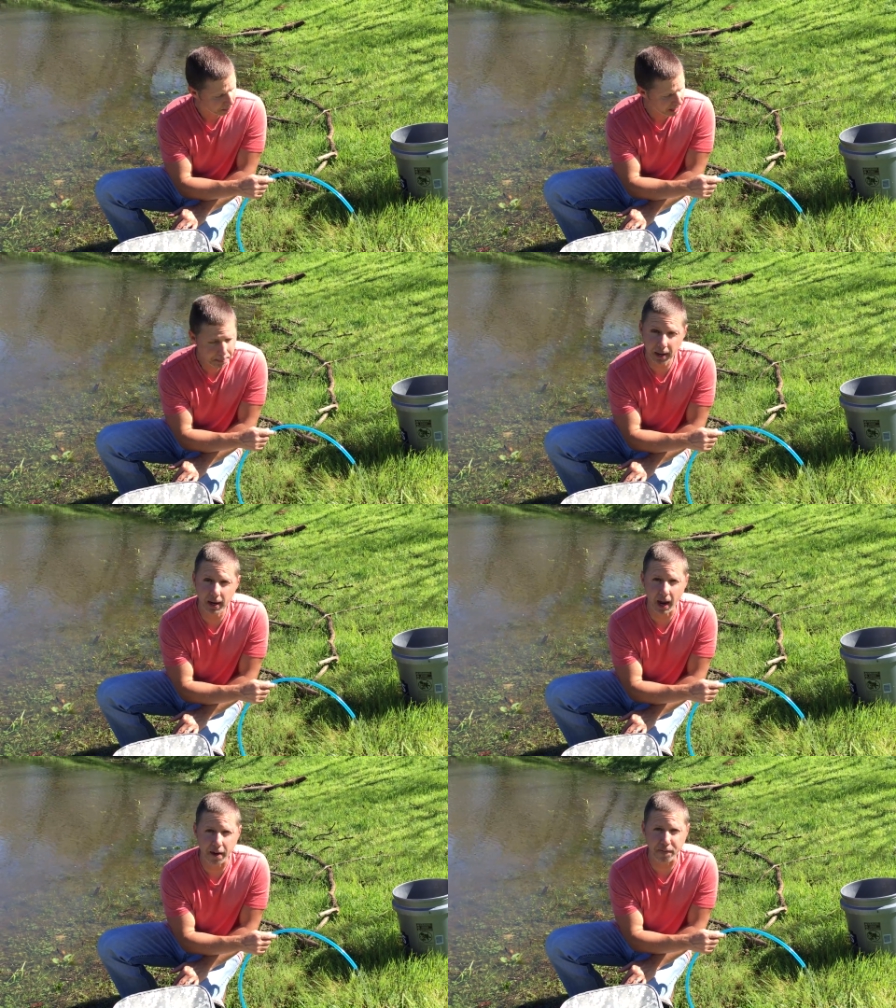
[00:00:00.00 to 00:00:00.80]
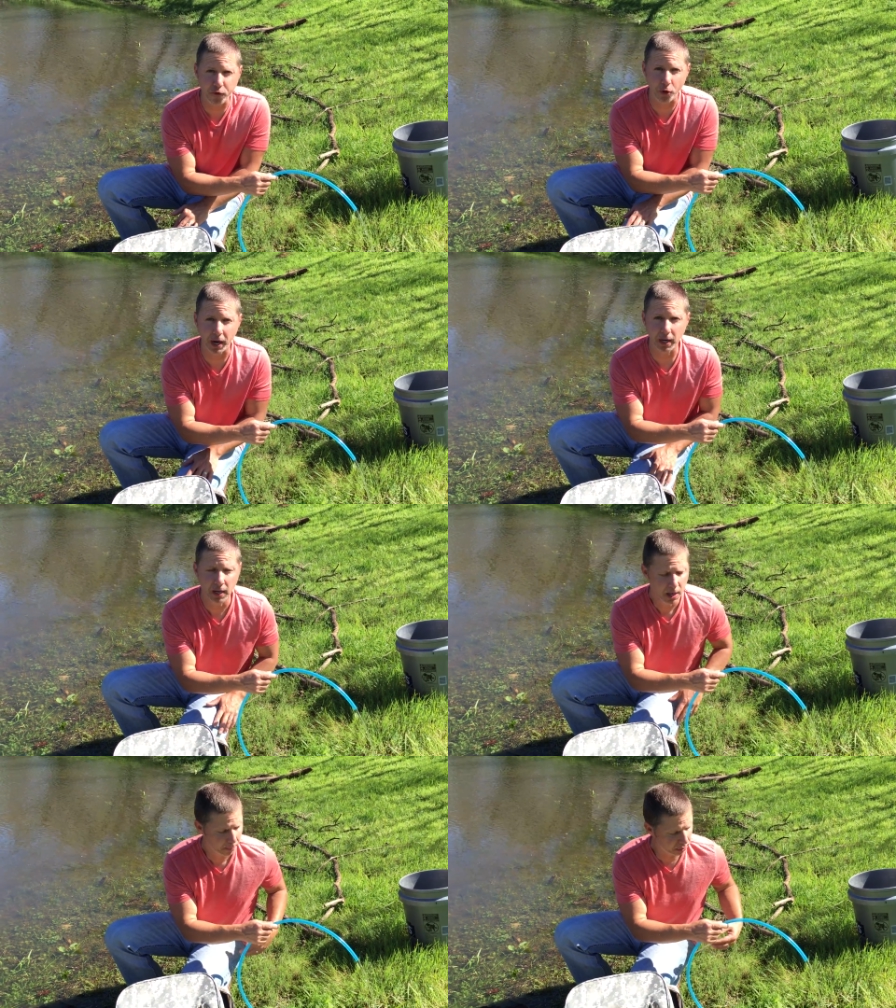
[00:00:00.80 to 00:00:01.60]
BPA-free
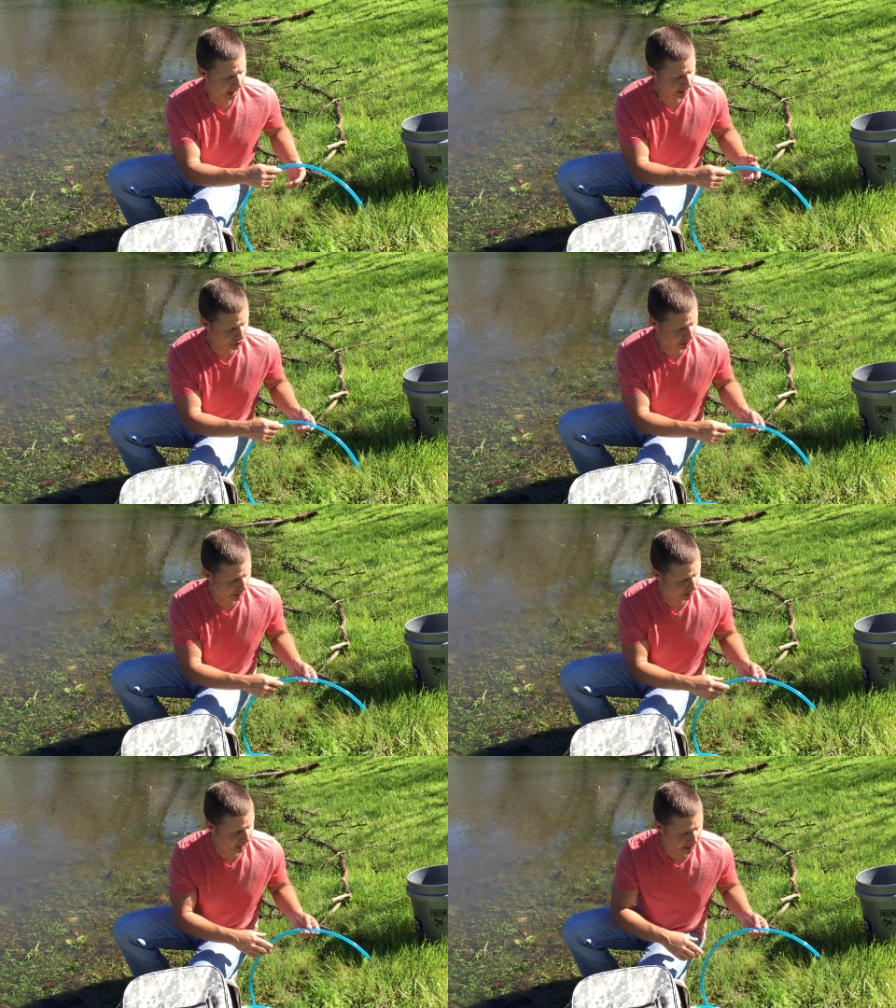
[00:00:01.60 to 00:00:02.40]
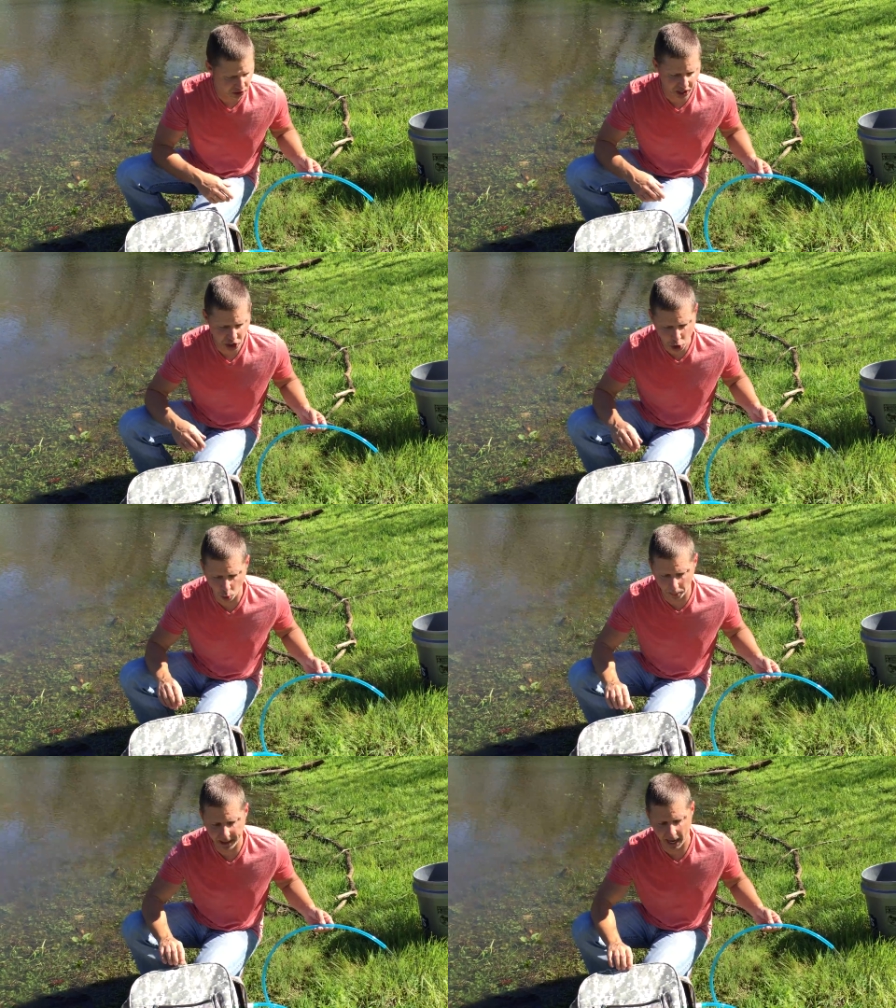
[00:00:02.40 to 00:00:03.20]
plastic containers that you
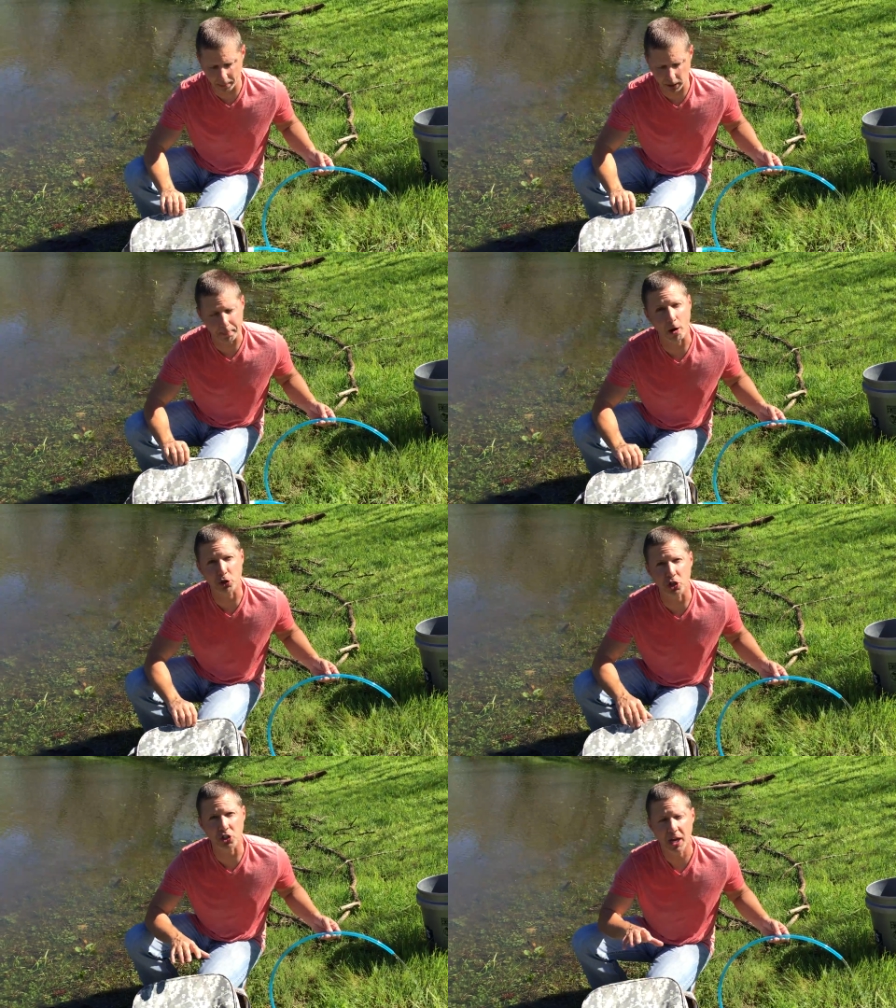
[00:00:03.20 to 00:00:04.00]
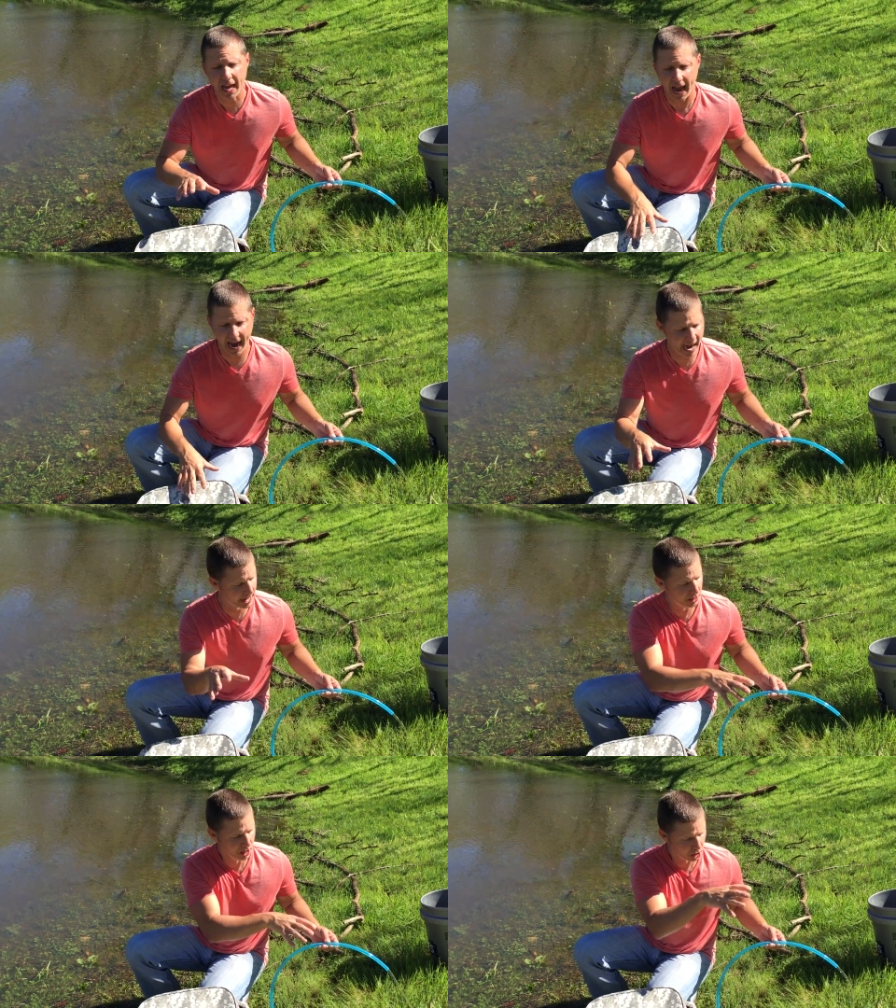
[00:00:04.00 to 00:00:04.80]
will be able to purchase
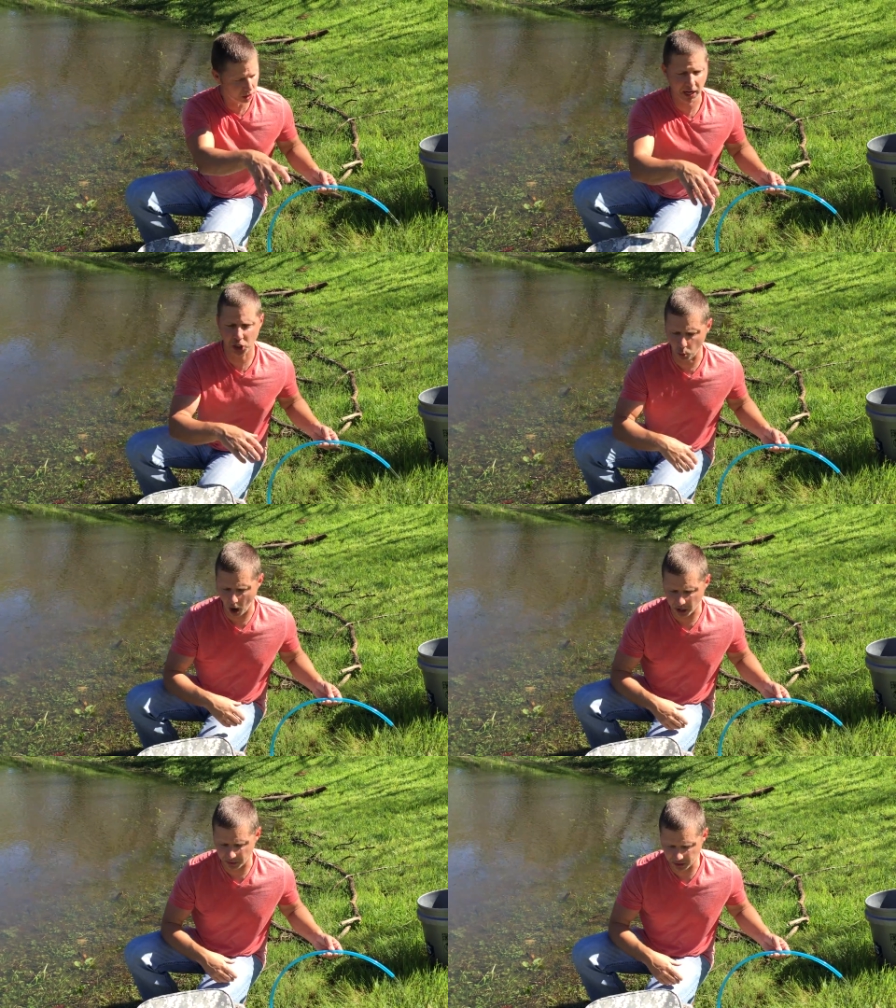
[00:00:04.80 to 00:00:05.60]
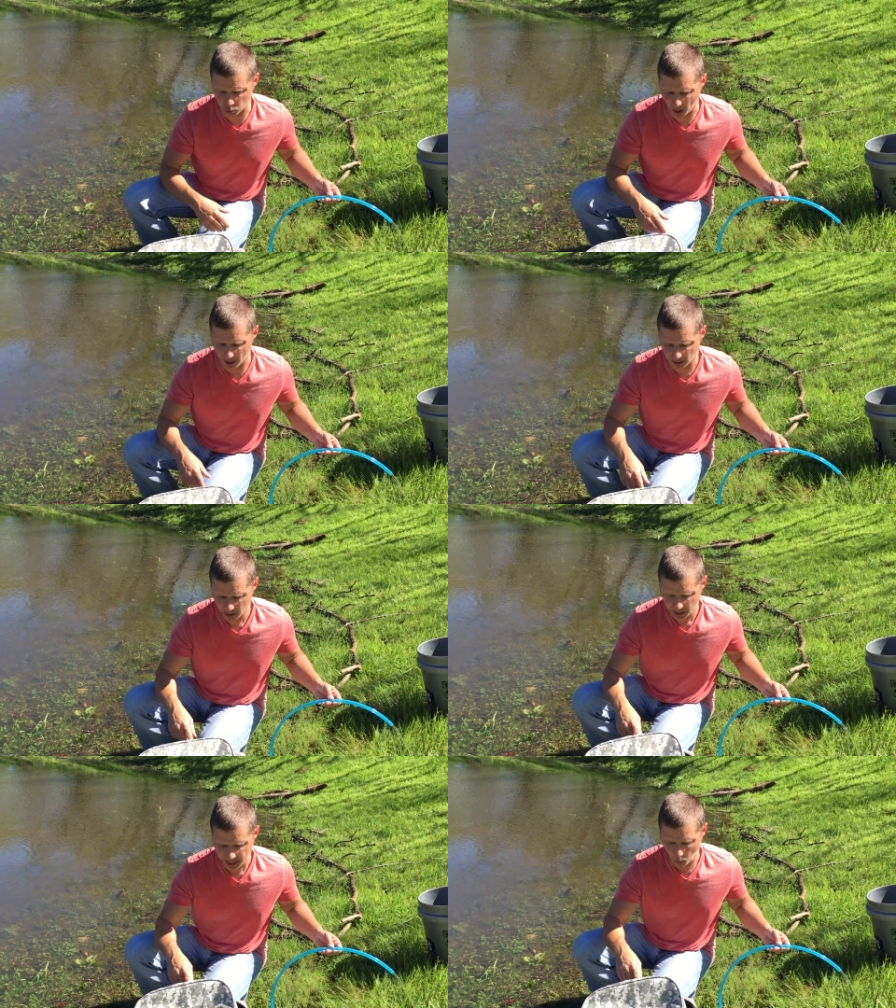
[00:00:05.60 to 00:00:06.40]
and collect your water in as well.
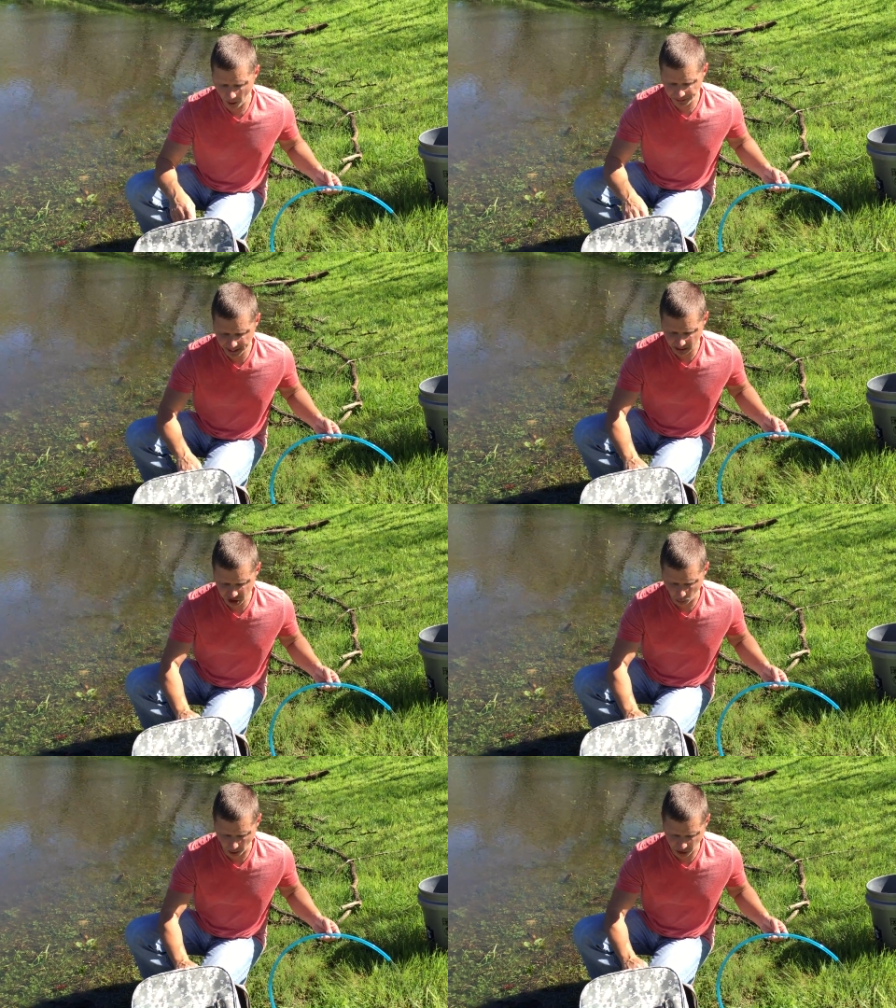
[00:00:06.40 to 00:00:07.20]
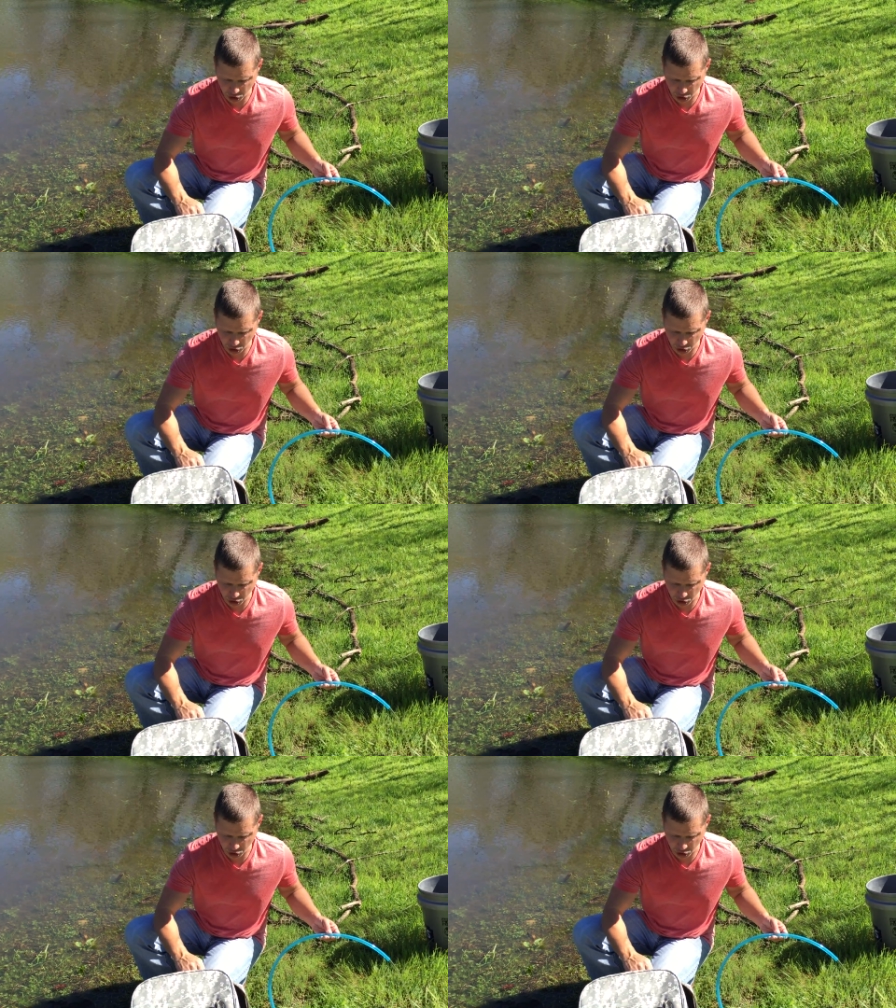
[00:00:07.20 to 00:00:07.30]
Now, one thing else I want to